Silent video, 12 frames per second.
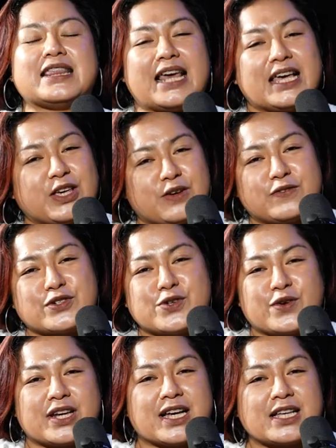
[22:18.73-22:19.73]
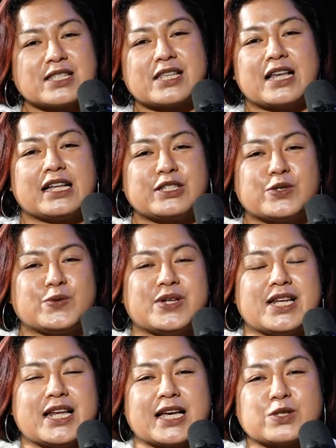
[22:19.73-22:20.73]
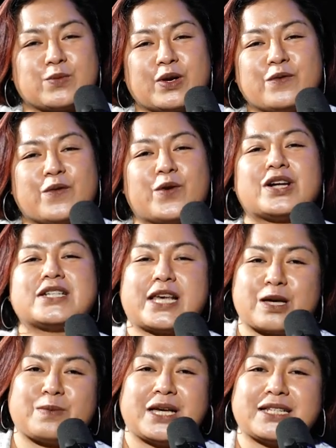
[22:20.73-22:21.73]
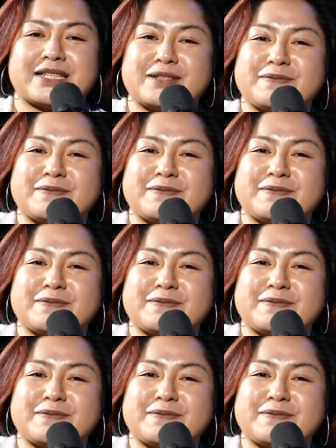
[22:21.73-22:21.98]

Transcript: thank you for joining us. Tune in next week for Take a Beat.